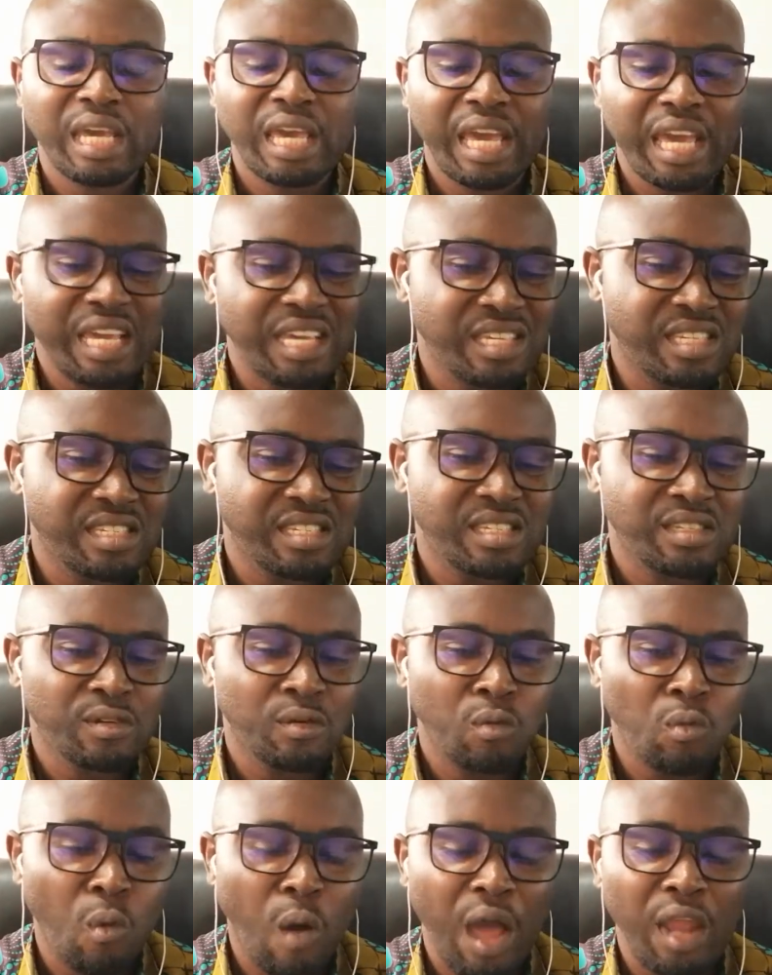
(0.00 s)
is
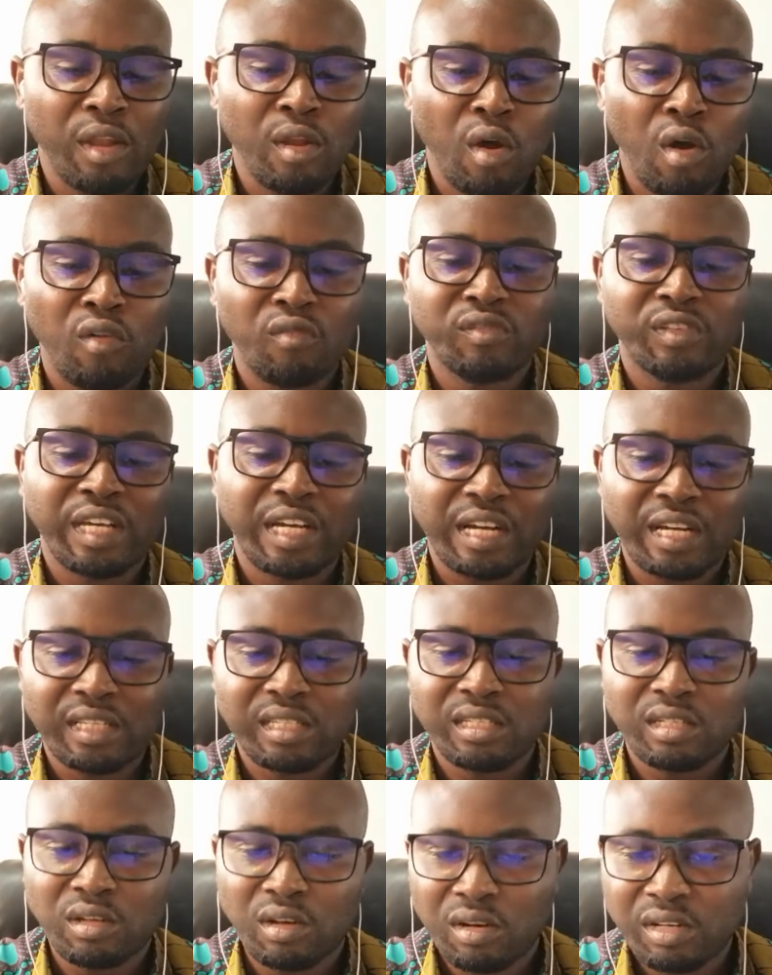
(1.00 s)
one of the
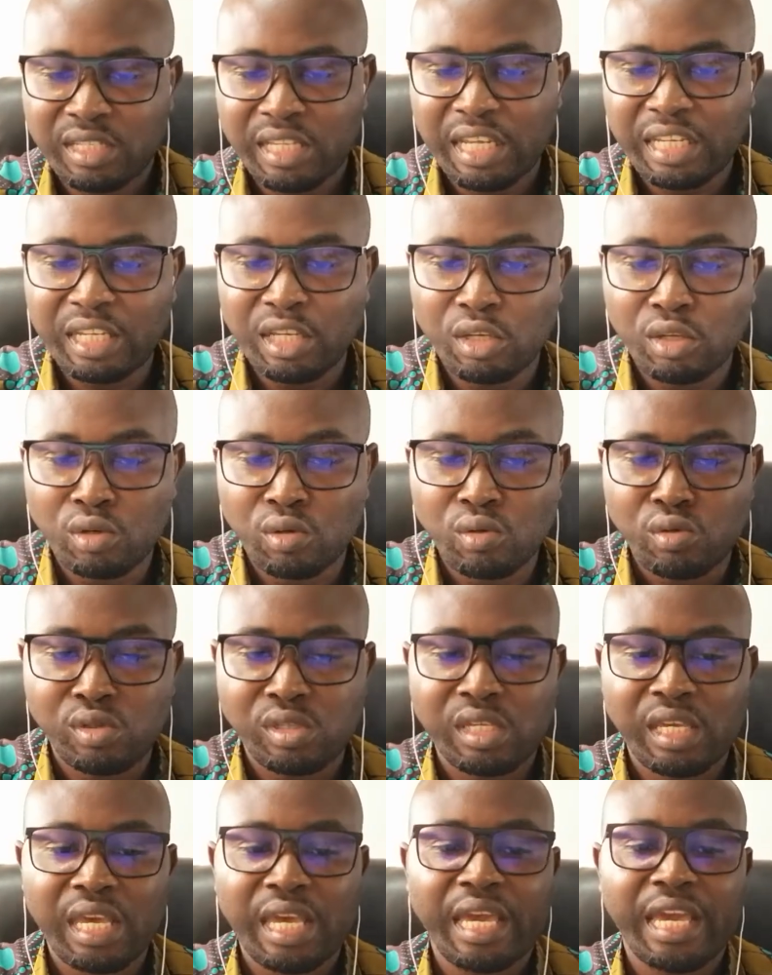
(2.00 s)
categories that they
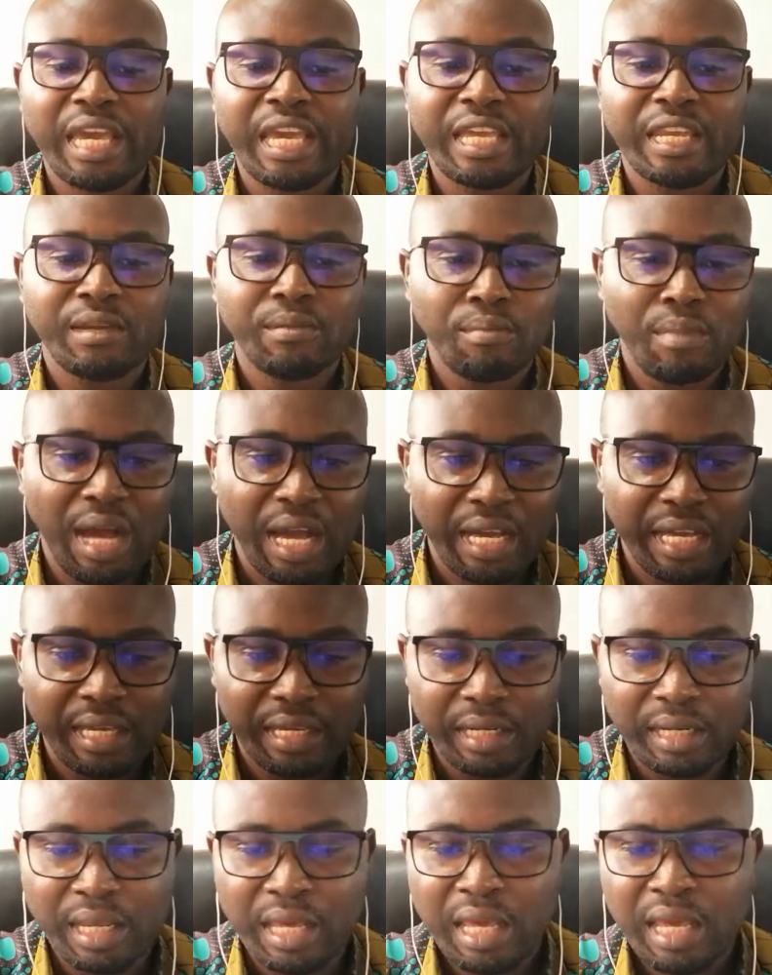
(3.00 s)
use in marking.